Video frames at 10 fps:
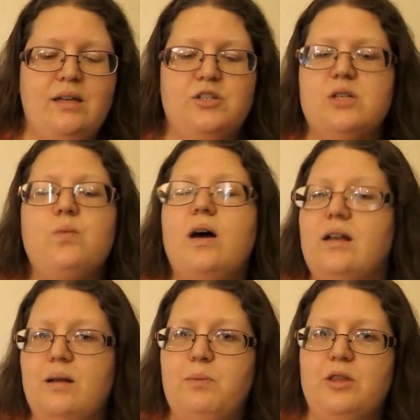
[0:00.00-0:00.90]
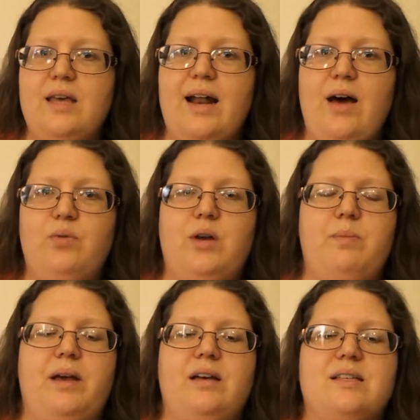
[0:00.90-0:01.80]
Just wanted to put that out there
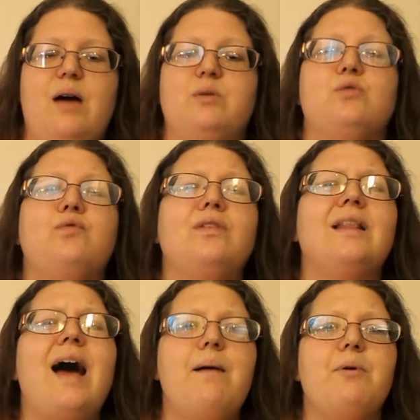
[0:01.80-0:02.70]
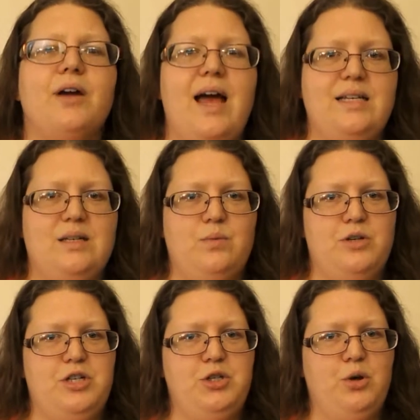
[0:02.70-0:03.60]
because I was flabbergasted when
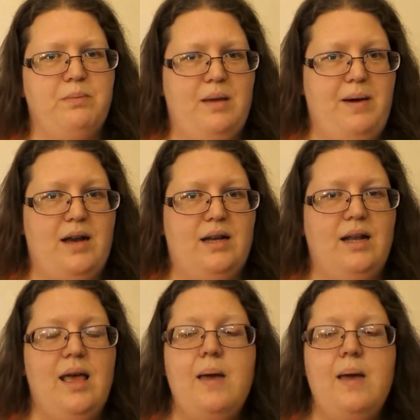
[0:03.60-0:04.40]
she told me about it,